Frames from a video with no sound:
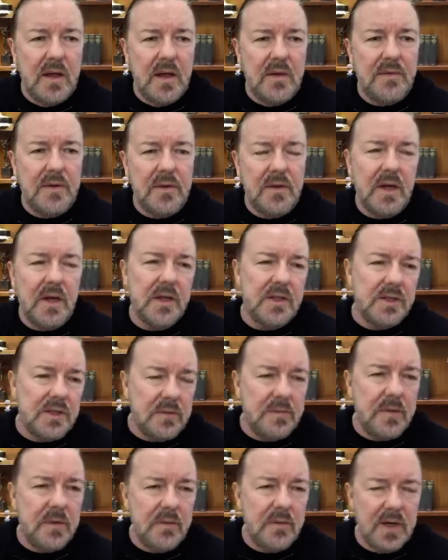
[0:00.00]
I feel that I
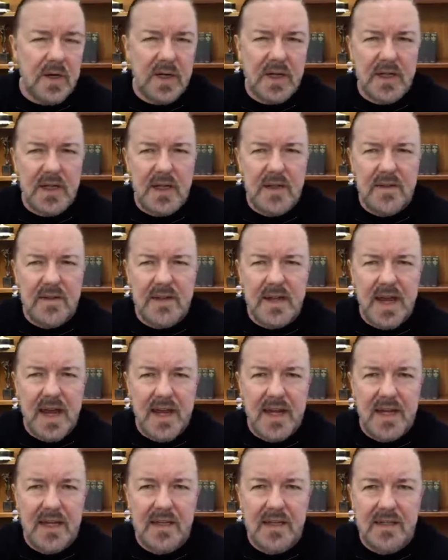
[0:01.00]
should be working in the
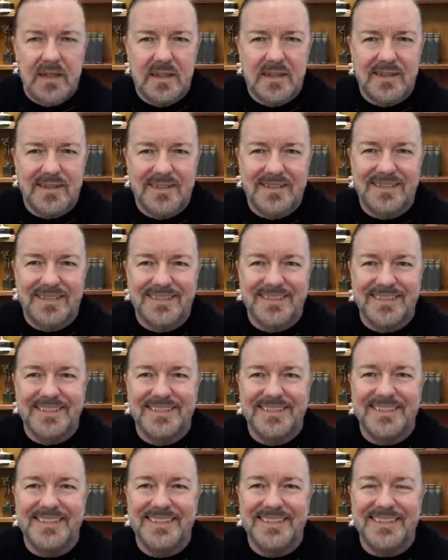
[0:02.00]
day.
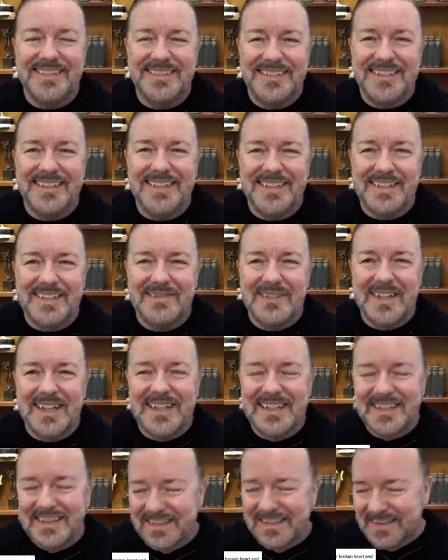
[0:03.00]
You know what I
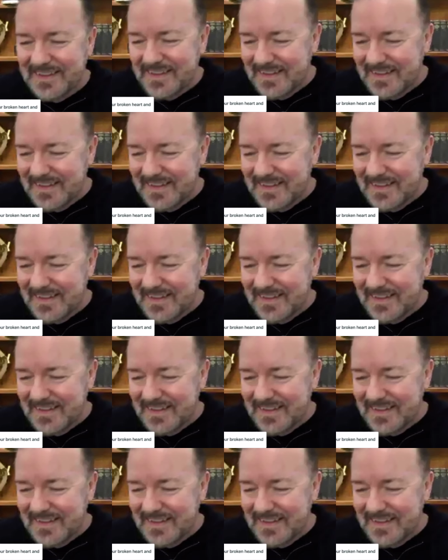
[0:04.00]
mean?